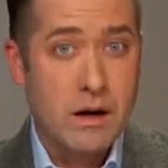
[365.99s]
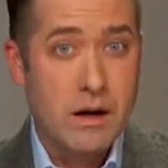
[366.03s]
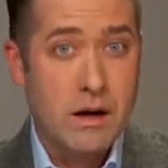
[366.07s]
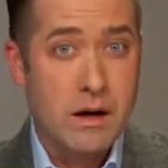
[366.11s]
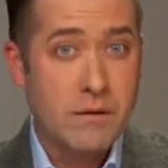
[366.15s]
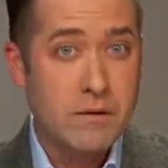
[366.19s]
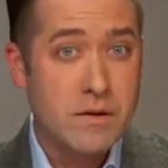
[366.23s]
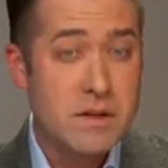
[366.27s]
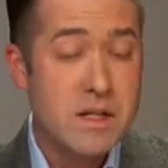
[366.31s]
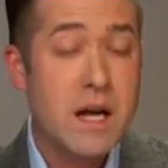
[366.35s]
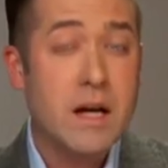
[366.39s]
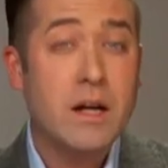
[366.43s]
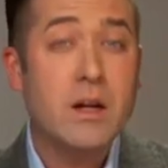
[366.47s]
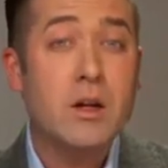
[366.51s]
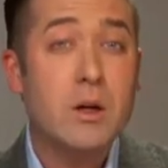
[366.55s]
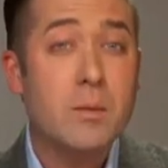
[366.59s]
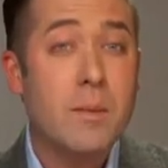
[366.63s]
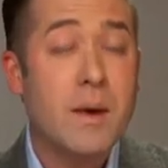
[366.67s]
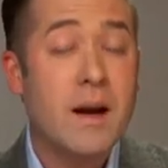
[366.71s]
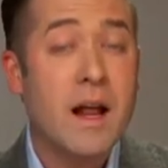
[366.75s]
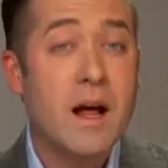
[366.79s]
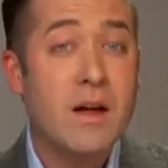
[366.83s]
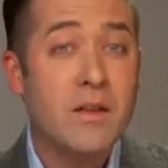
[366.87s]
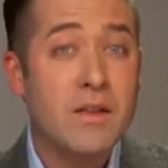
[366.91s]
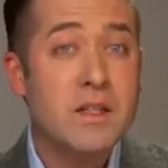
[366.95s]
If it's not
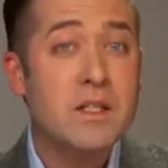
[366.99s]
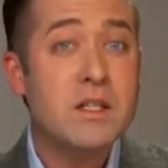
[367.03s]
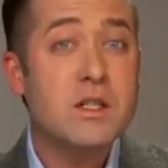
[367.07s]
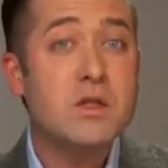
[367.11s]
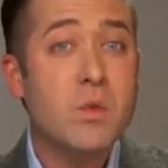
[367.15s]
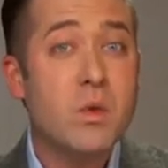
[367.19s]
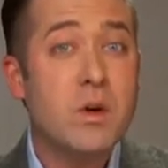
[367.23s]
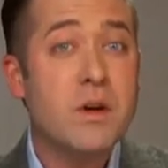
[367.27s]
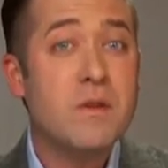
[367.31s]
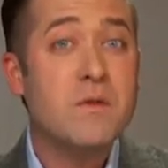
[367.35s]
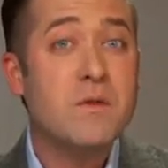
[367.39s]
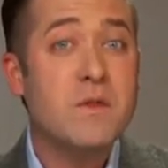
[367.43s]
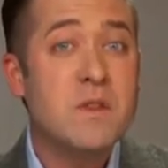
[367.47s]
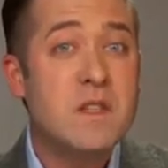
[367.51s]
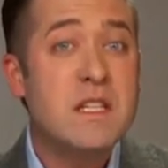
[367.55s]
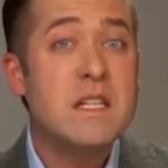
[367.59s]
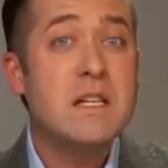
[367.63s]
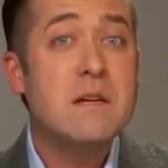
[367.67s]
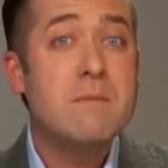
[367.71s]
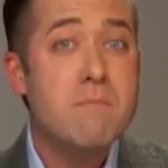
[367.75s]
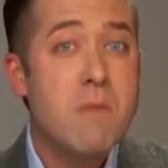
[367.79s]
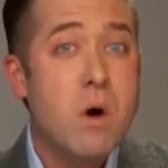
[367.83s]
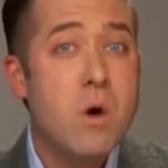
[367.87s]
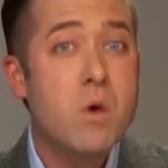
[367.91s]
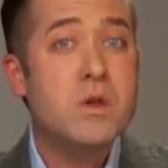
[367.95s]
clear by now, this is one of
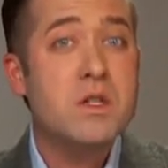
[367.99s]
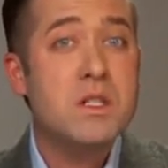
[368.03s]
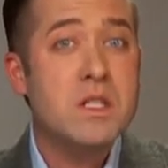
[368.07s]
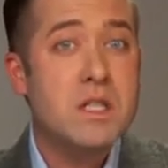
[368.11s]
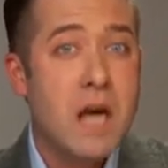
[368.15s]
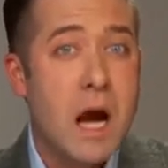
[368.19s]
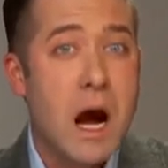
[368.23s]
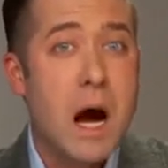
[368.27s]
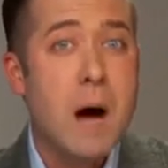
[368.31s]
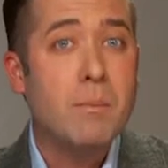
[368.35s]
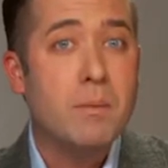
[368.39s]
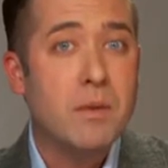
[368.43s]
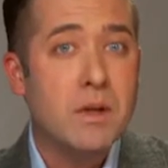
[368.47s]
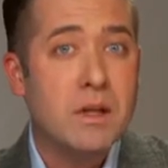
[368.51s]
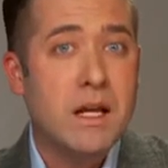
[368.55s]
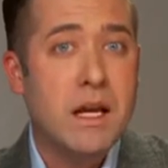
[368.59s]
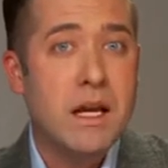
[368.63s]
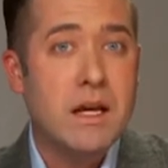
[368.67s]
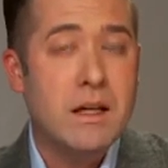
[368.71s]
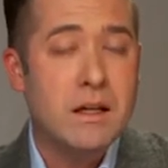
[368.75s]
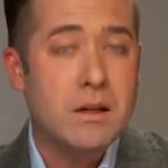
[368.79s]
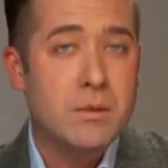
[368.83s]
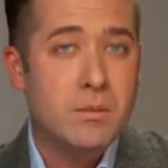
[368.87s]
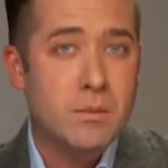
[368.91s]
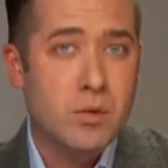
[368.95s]
the most
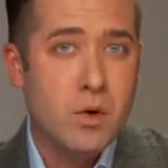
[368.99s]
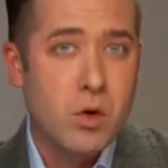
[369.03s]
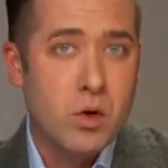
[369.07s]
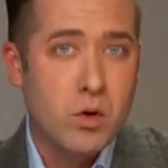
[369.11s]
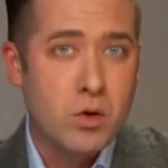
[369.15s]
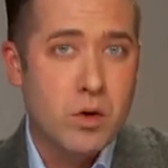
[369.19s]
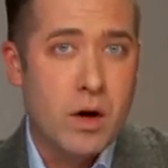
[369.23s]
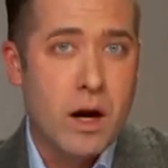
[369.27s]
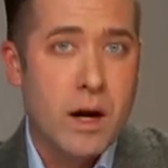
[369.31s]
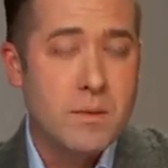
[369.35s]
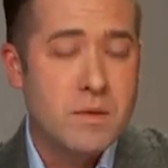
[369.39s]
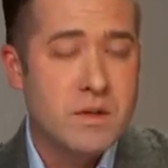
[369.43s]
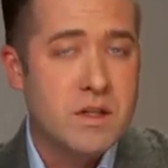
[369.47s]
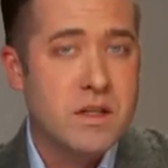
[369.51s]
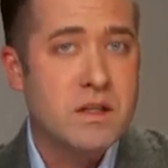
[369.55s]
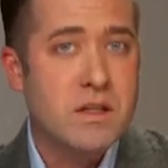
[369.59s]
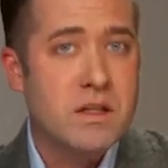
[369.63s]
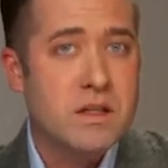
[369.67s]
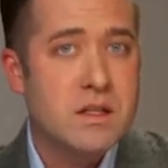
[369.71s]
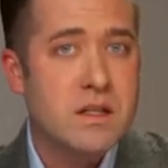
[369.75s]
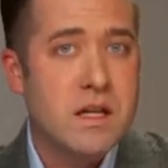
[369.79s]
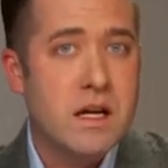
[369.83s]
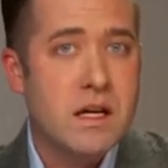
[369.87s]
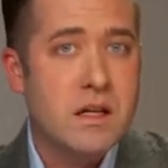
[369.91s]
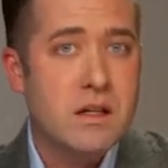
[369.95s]
complicated programs
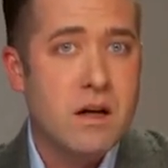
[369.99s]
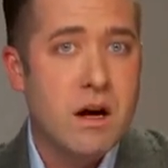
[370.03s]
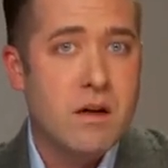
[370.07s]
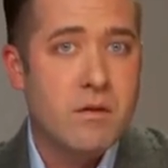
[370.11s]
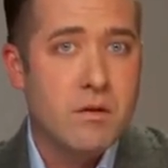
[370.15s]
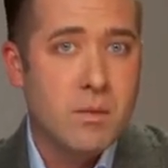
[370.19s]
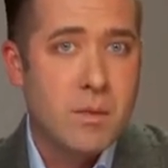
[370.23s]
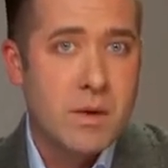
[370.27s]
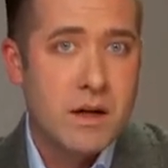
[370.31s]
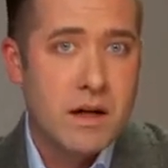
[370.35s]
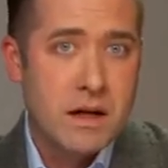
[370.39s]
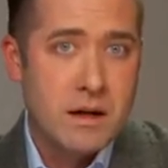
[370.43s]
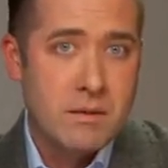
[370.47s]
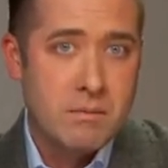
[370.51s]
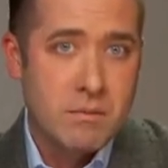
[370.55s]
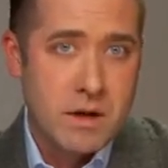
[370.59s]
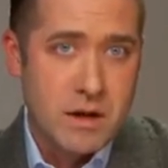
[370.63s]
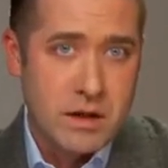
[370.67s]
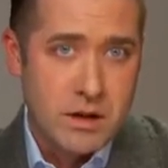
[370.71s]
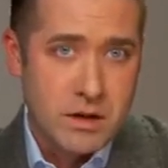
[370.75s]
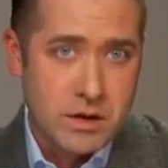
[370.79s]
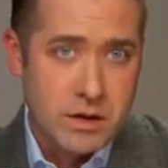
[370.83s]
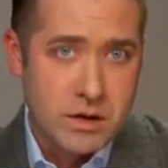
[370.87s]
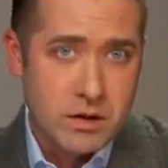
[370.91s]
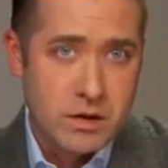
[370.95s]
that the state government
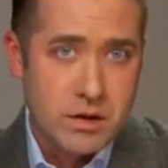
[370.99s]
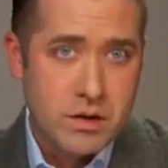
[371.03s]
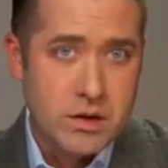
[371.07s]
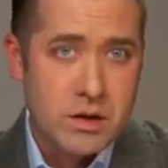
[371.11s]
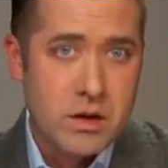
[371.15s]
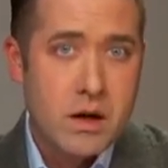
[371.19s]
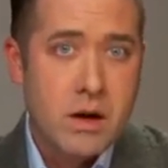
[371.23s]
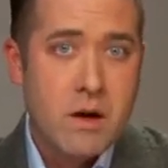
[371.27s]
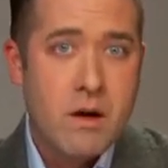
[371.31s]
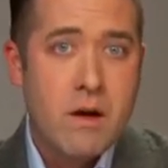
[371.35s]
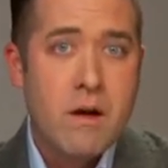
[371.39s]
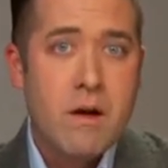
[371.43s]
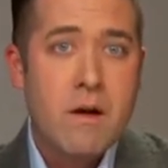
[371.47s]
administers.